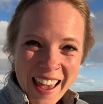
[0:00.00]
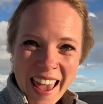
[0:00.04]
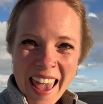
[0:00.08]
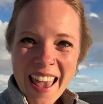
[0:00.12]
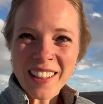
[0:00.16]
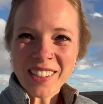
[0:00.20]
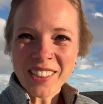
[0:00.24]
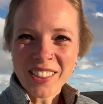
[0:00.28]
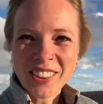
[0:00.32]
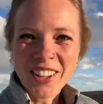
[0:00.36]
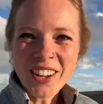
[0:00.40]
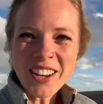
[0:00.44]

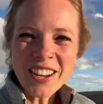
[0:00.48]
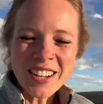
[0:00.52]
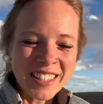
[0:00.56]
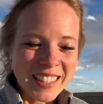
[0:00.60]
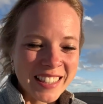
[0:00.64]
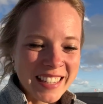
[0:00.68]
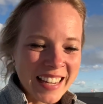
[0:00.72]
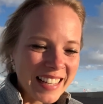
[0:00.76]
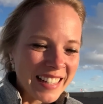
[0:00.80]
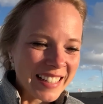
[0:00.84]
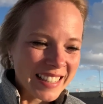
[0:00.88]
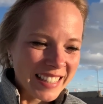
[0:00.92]
It
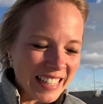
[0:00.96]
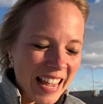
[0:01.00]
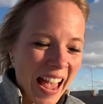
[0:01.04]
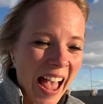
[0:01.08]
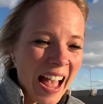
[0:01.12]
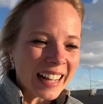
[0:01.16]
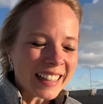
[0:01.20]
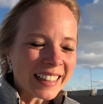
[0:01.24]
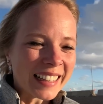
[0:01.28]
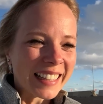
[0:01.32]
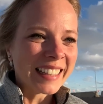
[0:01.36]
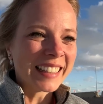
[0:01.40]
looks
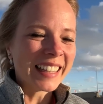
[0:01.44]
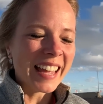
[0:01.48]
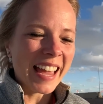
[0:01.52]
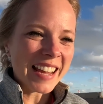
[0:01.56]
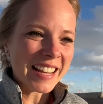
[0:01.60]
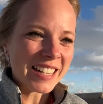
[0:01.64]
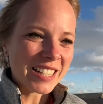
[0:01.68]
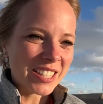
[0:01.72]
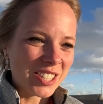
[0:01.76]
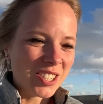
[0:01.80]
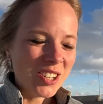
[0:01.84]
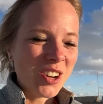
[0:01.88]
exactly
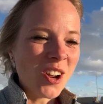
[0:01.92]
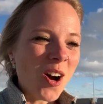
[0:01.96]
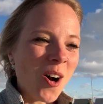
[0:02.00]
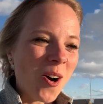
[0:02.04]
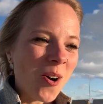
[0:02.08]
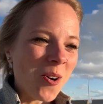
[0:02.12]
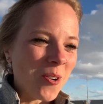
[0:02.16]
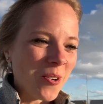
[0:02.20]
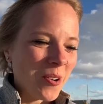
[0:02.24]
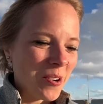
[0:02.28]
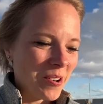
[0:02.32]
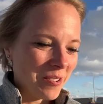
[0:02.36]
like
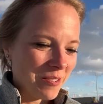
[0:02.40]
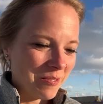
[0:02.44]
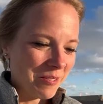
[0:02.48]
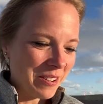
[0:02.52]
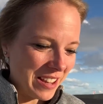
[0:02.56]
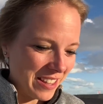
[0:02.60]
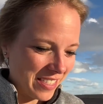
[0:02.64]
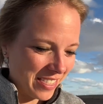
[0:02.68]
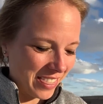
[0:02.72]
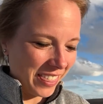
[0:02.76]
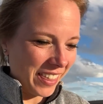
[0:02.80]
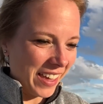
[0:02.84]
snow
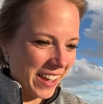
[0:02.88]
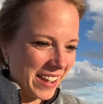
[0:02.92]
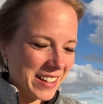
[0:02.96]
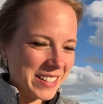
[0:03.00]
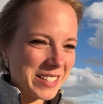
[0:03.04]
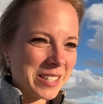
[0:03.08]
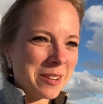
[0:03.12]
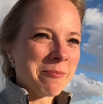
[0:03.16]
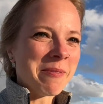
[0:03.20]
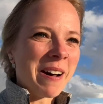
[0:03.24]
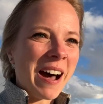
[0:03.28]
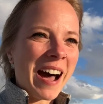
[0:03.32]
with
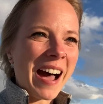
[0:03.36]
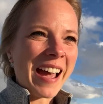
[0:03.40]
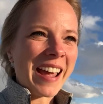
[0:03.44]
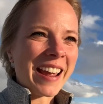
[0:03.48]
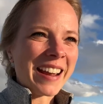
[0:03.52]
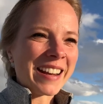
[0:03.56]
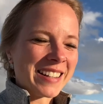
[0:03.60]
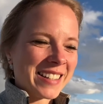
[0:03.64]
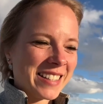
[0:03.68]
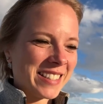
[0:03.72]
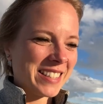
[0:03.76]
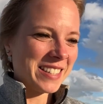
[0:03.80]
like some
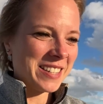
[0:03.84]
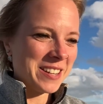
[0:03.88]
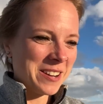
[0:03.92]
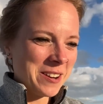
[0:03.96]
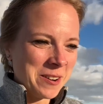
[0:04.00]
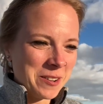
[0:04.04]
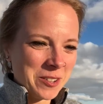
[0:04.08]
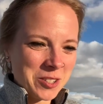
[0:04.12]
ice.